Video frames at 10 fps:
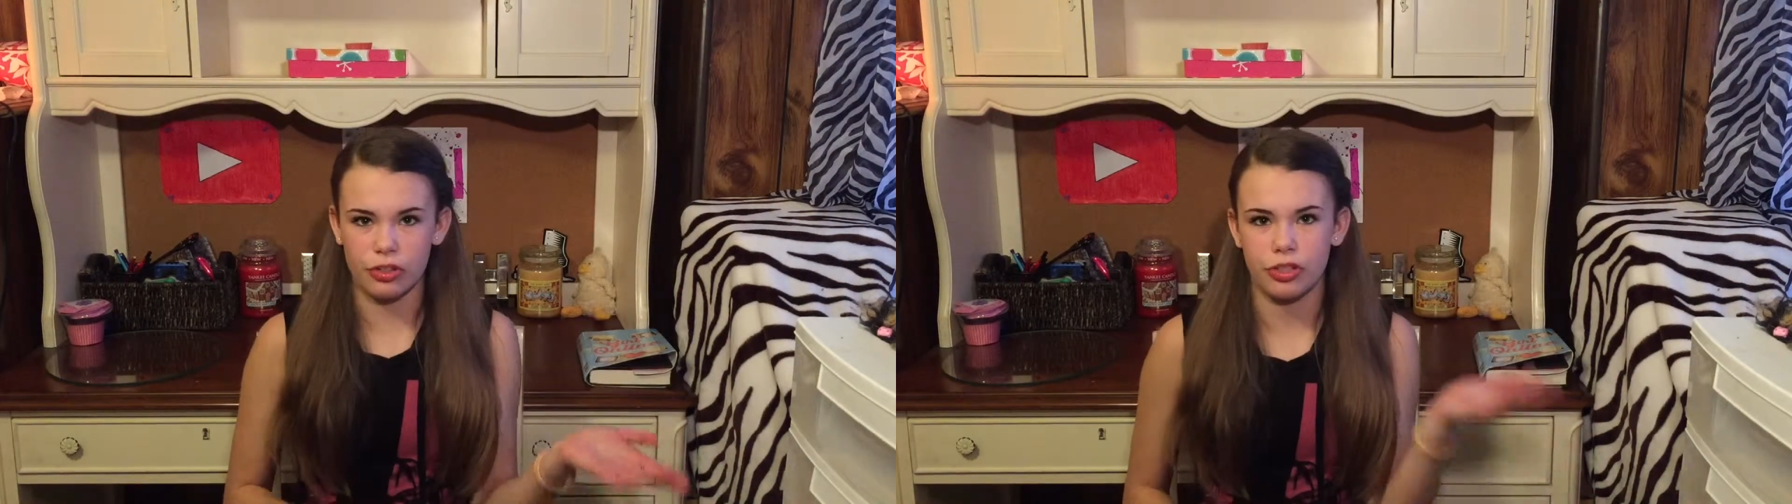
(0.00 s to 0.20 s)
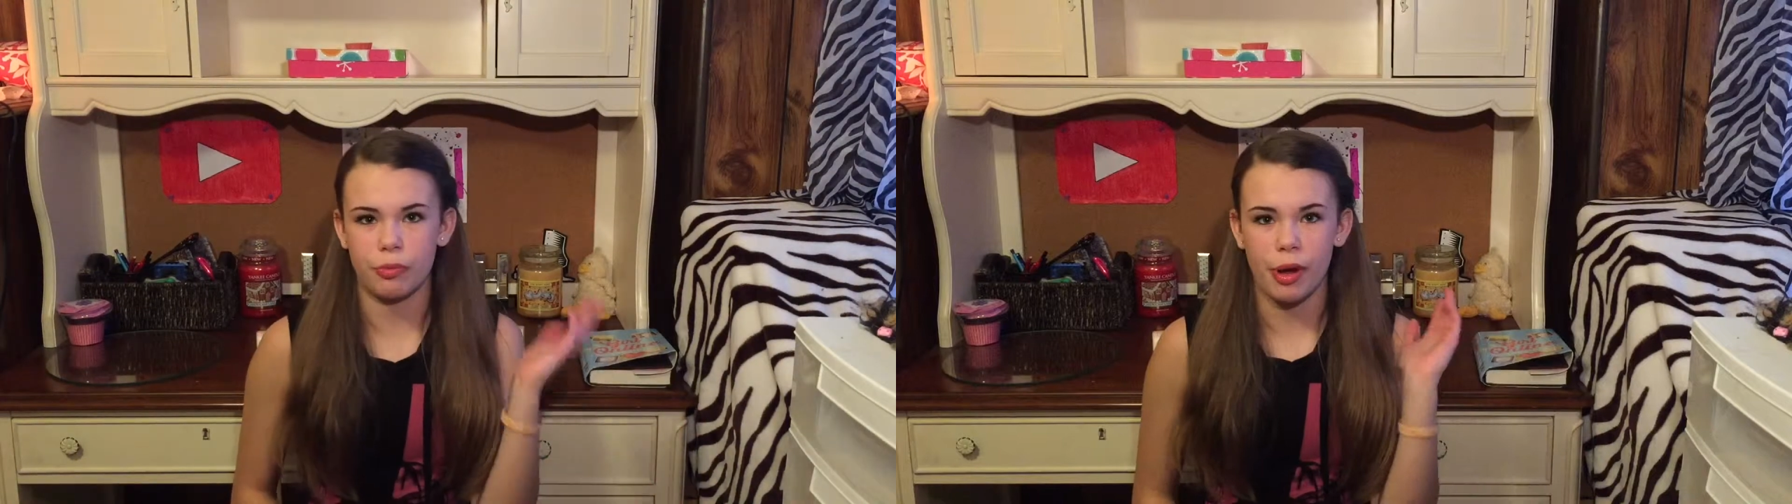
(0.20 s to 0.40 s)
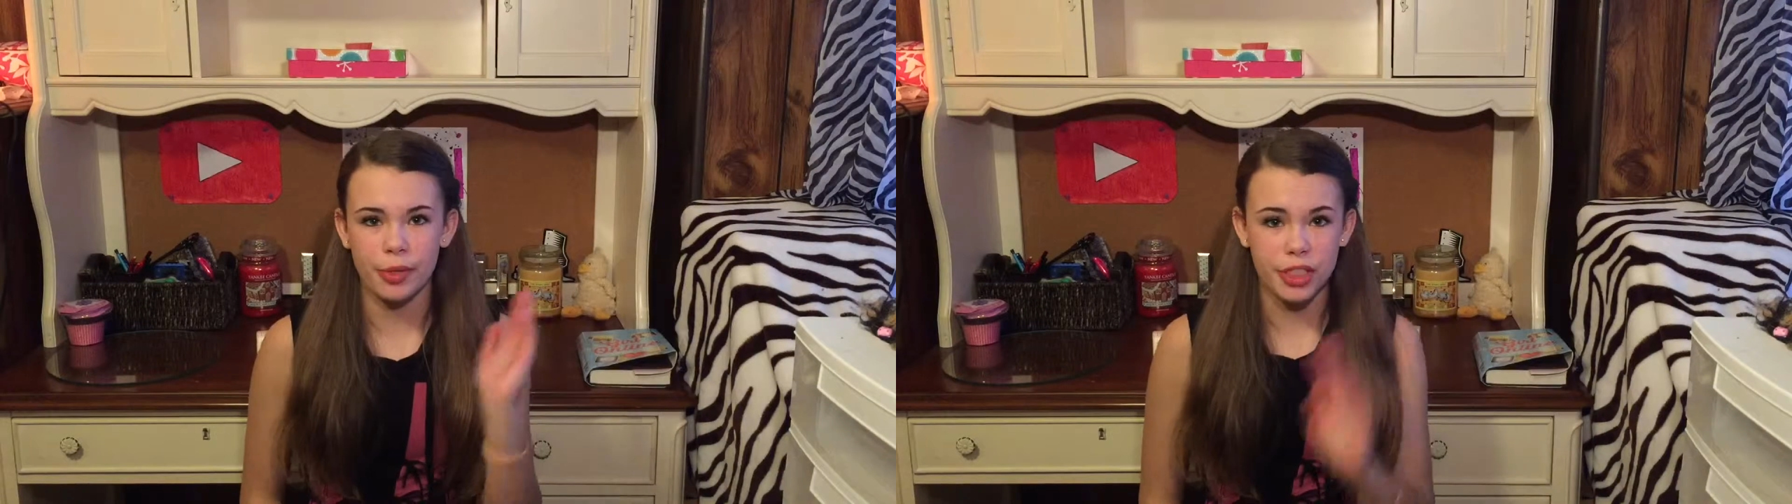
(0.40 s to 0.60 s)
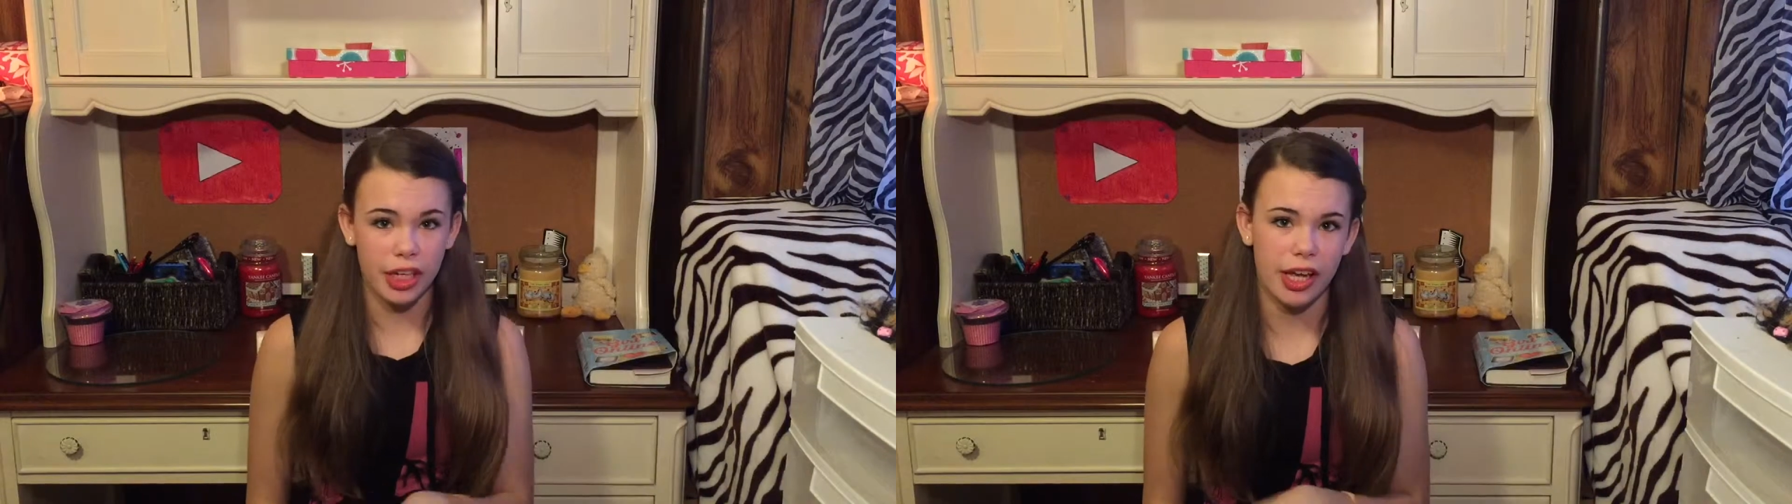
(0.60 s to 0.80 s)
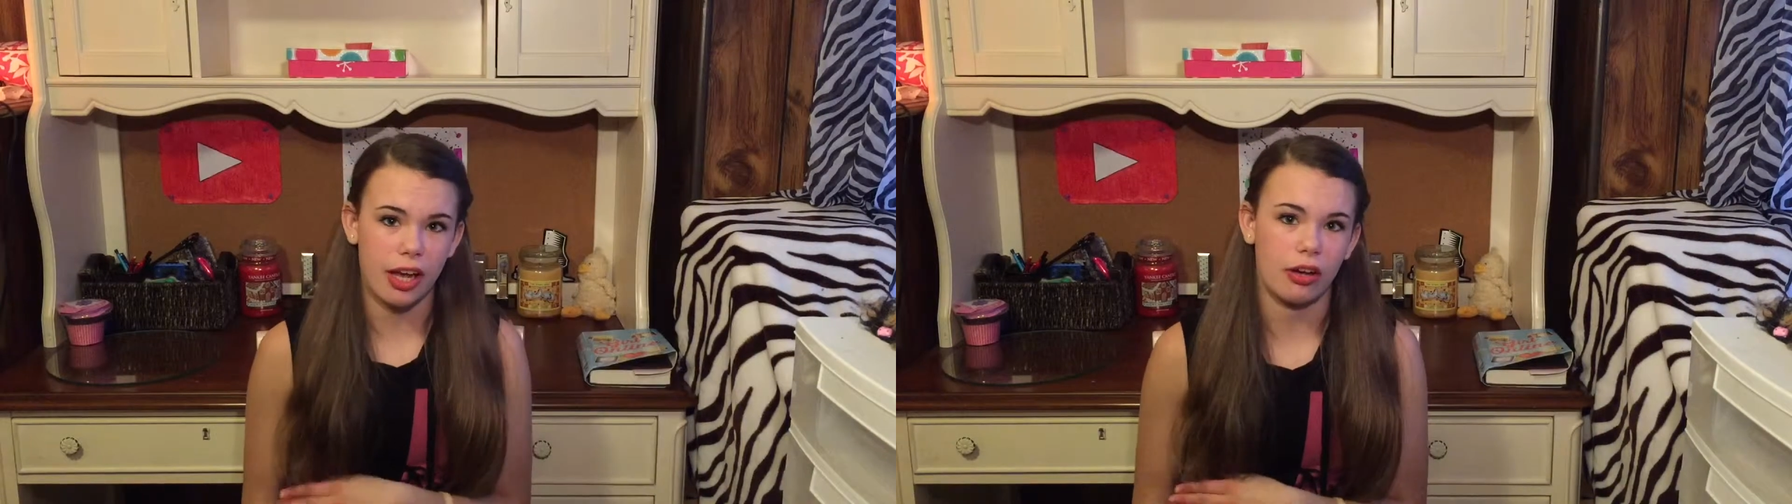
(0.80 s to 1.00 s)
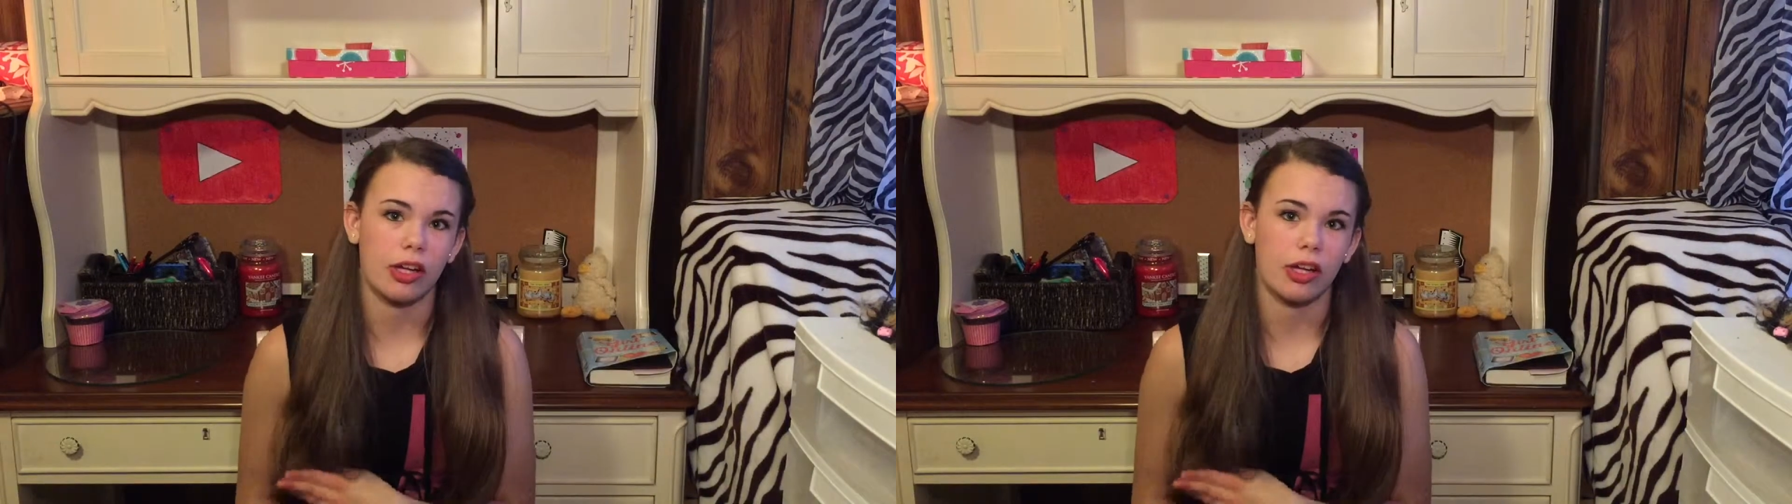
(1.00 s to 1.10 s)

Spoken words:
you should probably check it out,